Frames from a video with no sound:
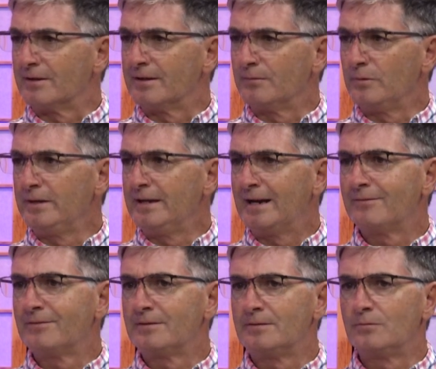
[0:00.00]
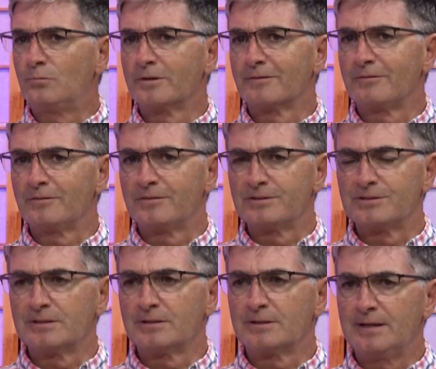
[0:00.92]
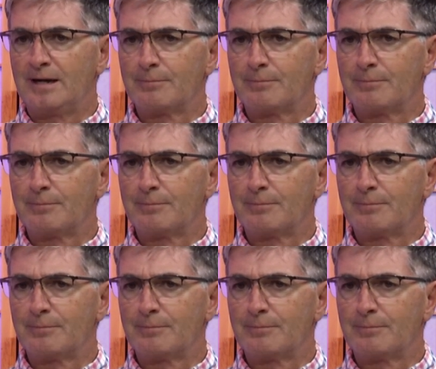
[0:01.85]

And we have a wonderful facility,